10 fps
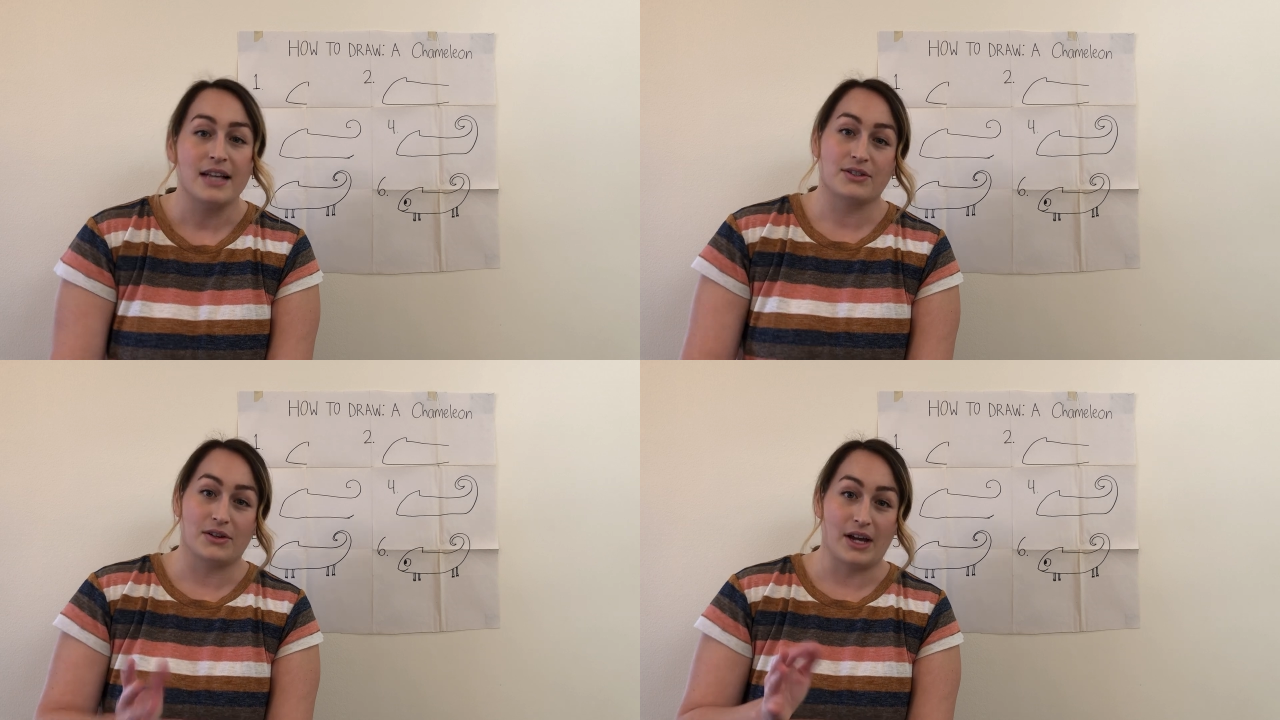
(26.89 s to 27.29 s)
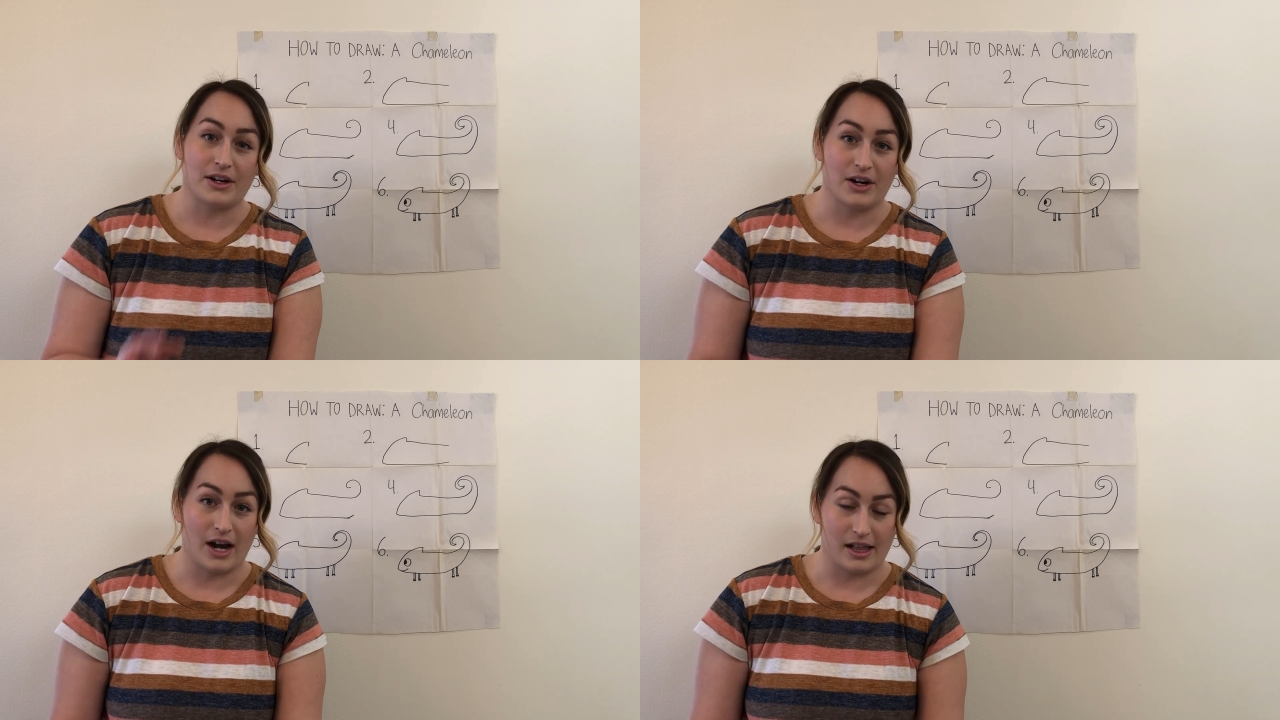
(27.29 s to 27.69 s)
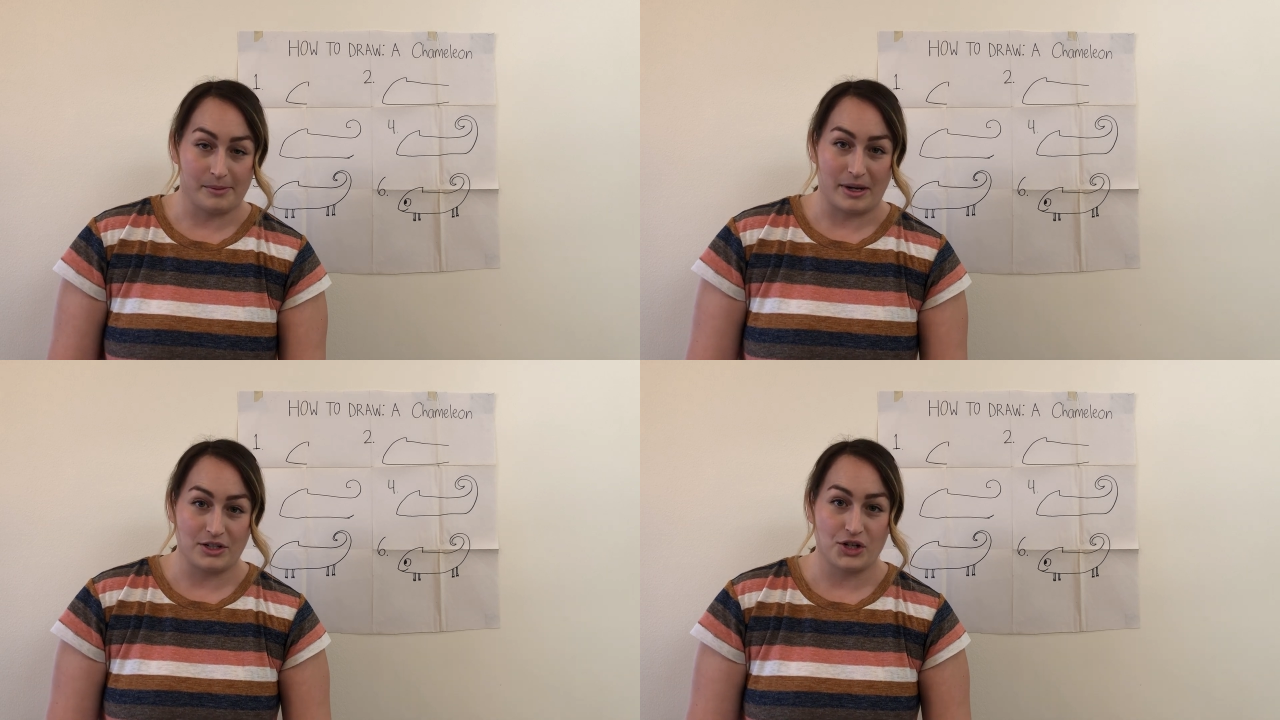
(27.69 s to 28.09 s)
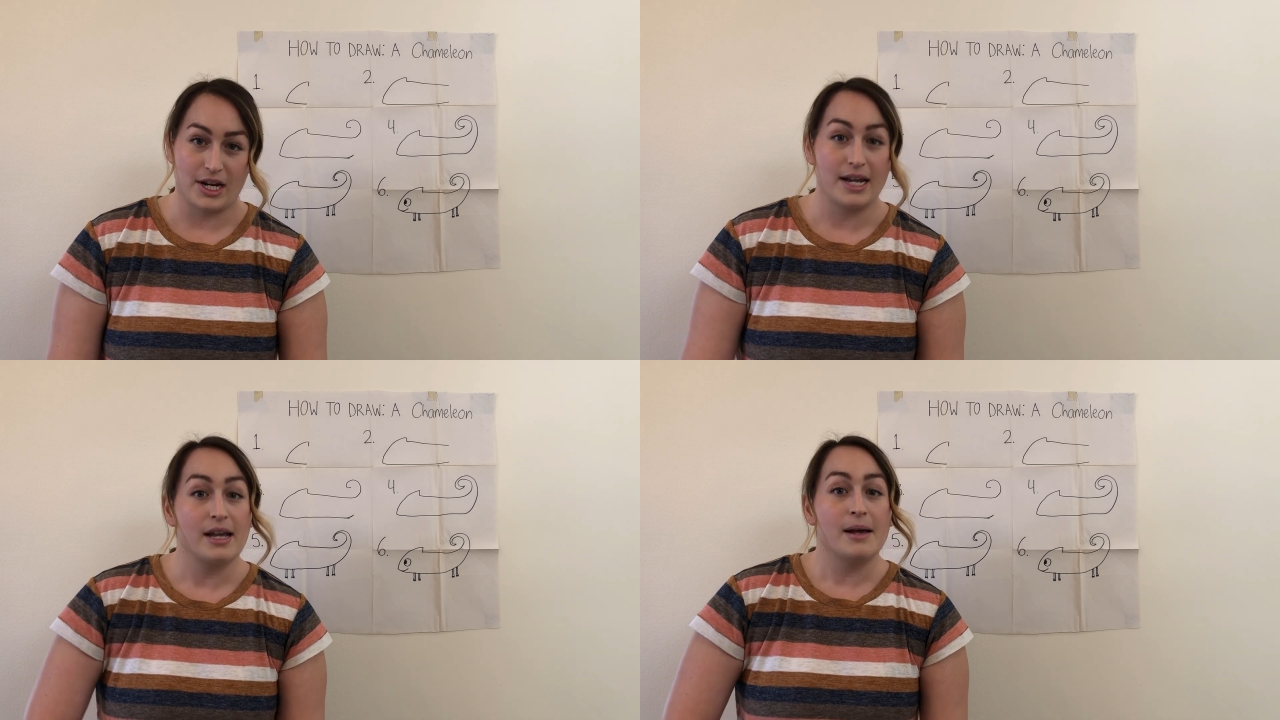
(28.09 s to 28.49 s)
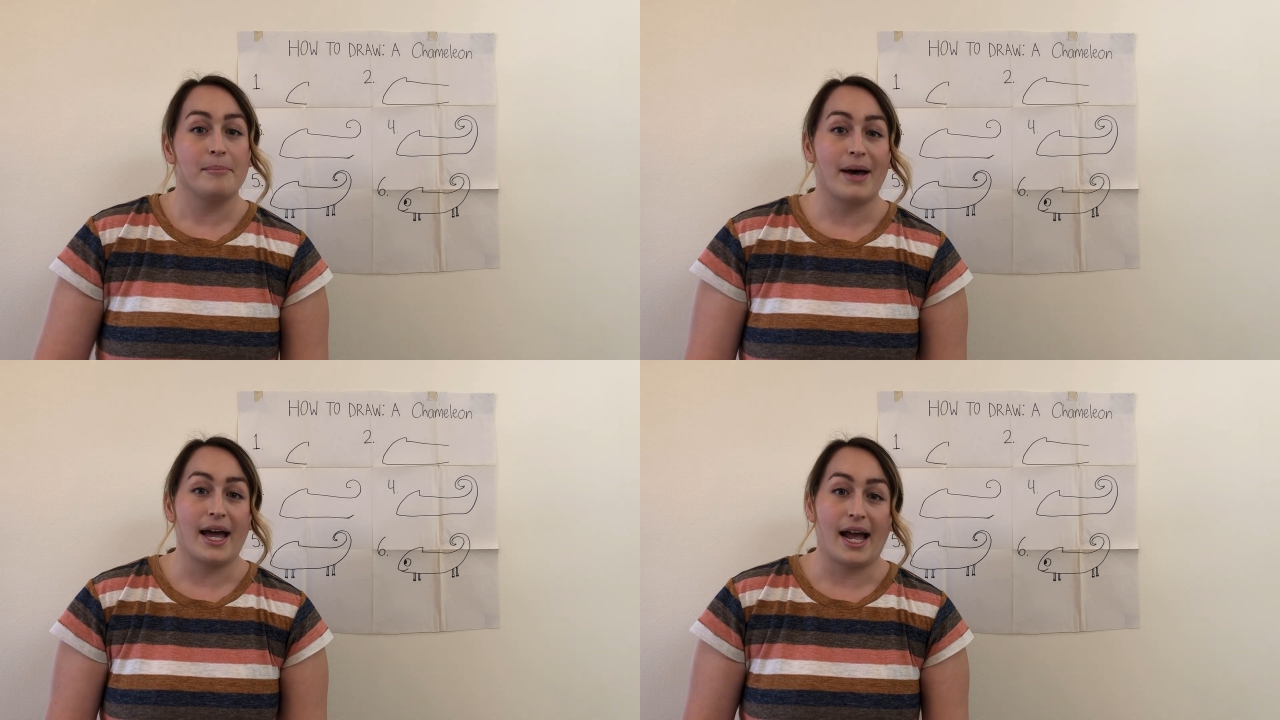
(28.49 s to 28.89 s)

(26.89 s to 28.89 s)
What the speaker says: so younger elementary, but